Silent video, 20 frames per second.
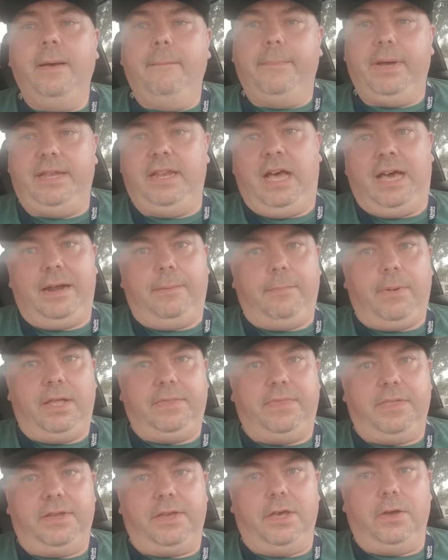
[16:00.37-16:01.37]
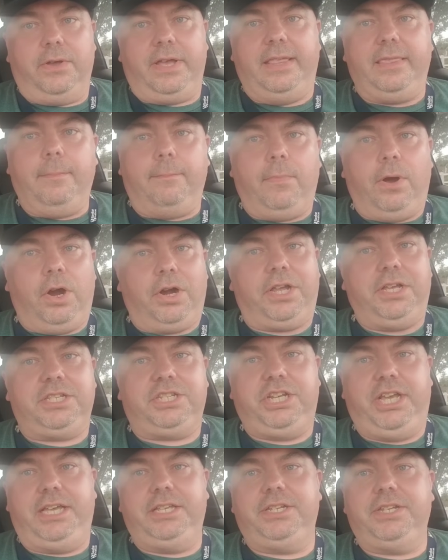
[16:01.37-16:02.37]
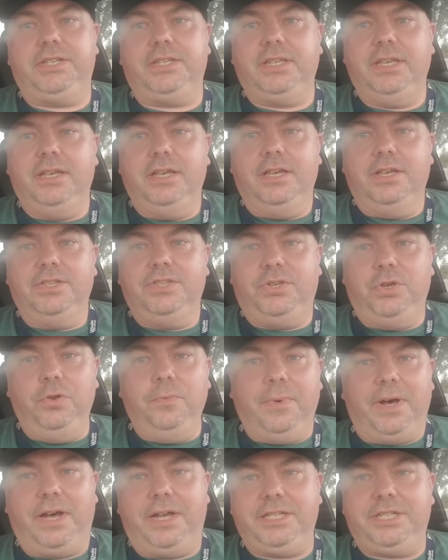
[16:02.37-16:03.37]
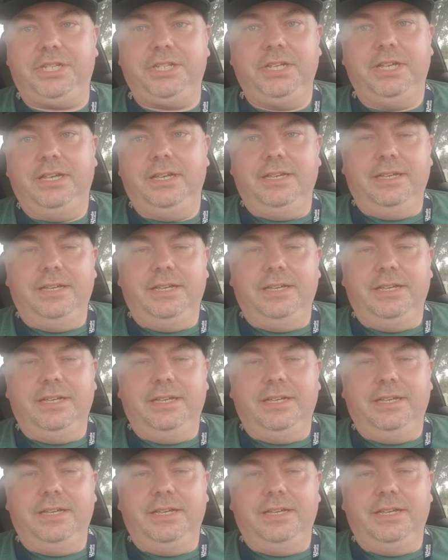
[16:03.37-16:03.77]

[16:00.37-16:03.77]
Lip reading: but not a month ago. Okay, the market changes too much